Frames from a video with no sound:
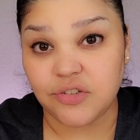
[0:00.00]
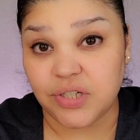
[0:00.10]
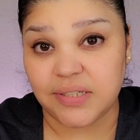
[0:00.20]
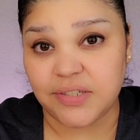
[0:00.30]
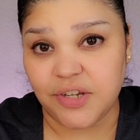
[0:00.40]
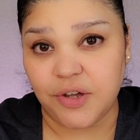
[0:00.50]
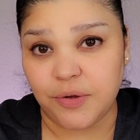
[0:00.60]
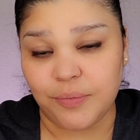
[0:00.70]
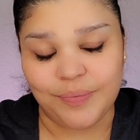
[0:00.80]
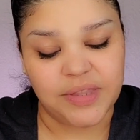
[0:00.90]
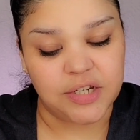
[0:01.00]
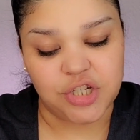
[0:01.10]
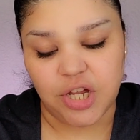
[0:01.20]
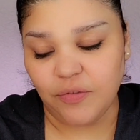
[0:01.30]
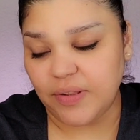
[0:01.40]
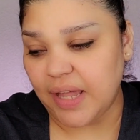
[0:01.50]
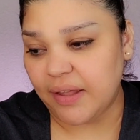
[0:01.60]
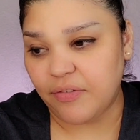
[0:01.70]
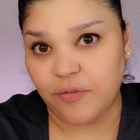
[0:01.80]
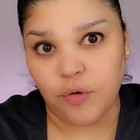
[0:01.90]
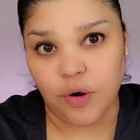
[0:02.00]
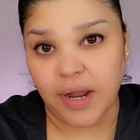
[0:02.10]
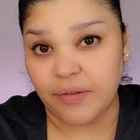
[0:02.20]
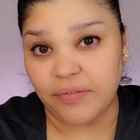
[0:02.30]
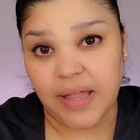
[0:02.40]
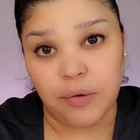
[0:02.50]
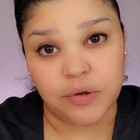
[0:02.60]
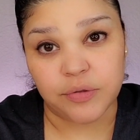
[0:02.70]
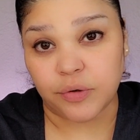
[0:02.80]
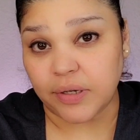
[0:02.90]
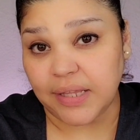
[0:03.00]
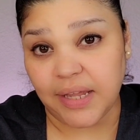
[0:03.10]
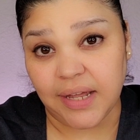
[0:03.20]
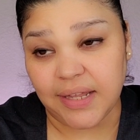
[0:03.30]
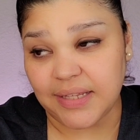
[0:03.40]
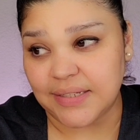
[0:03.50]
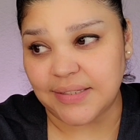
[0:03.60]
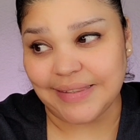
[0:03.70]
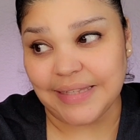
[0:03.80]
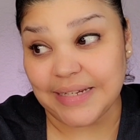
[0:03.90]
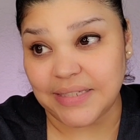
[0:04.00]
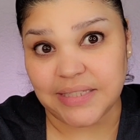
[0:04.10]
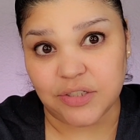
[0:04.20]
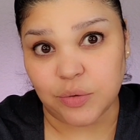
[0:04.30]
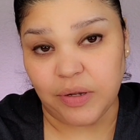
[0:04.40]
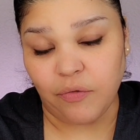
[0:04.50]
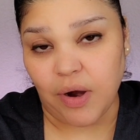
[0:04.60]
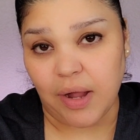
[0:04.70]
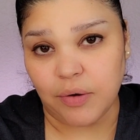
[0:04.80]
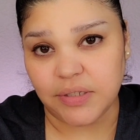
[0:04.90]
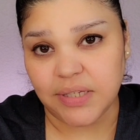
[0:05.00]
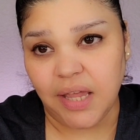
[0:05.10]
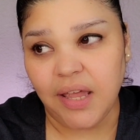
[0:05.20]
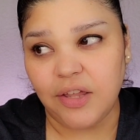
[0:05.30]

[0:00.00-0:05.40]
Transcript: just know the shelf life for a flour tortilla is less than 24 hours.